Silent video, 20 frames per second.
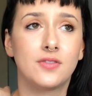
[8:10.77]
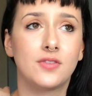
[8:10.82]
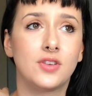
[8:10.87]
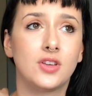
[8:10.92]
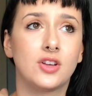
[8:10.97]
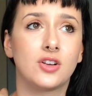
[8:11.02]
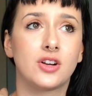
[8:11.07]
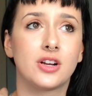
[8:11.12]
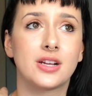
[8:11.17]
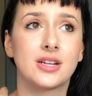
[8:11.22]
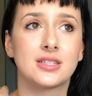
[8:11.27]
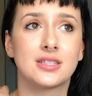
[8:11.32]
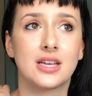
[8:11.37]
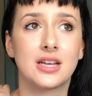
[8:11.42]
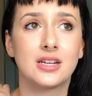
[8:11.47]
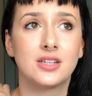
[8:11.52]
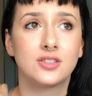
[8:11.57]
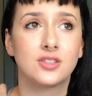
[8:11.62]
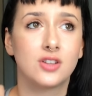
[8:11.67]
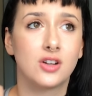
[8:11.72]
Your
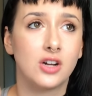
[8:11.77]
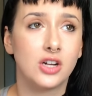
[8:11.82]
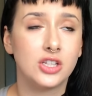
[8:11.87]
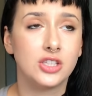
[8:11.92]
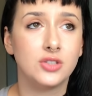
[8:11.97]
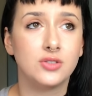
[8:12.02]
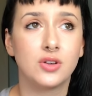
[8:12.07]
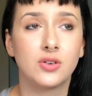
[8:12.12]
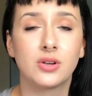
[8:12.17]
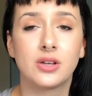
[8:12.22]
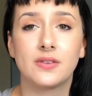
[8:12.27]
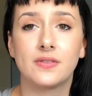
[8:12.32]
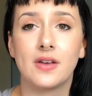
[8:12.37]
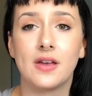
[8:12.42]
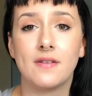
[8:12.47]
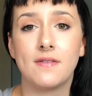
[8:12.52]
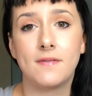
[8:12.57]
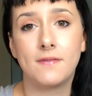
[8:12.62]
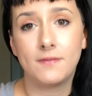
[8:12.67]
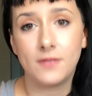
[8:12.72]
anxiety's gone. You don't give
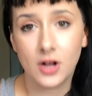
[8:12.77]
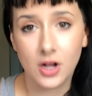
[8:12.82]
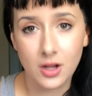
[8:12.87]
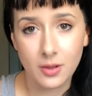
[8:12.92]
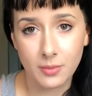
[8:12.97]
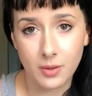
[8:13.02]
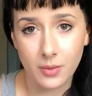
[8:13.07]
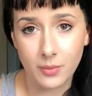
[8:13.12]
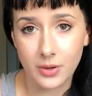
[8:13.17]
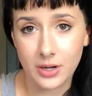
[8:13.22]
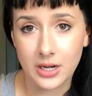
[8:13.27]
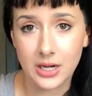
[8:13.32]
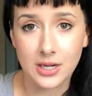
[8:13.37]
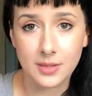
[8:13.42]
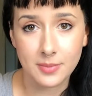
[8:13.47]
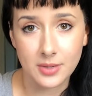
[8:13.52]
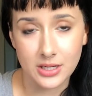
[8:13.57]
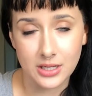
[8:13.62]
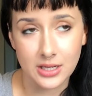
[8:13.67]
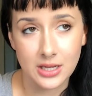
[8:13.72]
a fuck about what
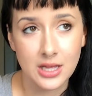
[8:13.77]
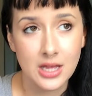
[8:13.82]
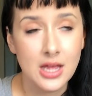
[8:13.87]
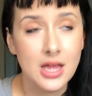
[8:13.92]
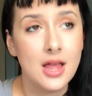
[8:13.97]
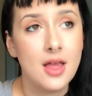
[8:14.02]
anybody